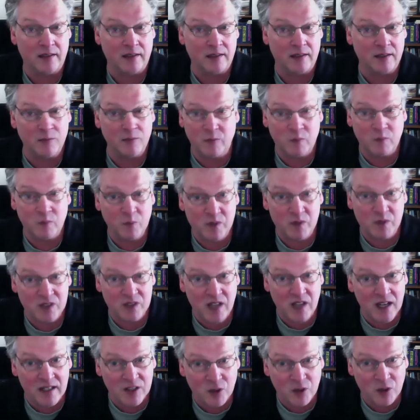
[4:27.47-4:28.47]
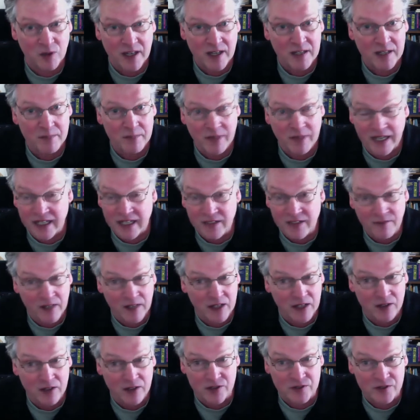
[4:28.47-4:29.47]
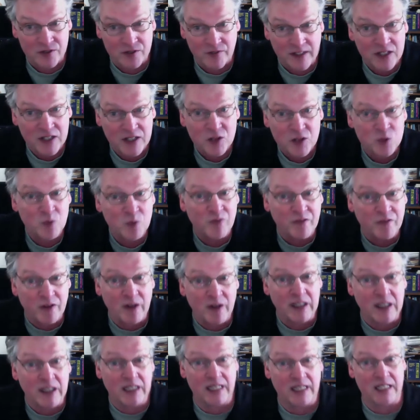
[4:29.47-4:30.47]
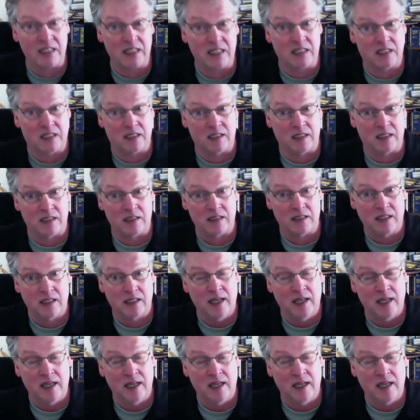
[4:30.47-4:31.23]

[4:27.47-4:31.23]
It was not created by any vendors. Vendors were very late to this.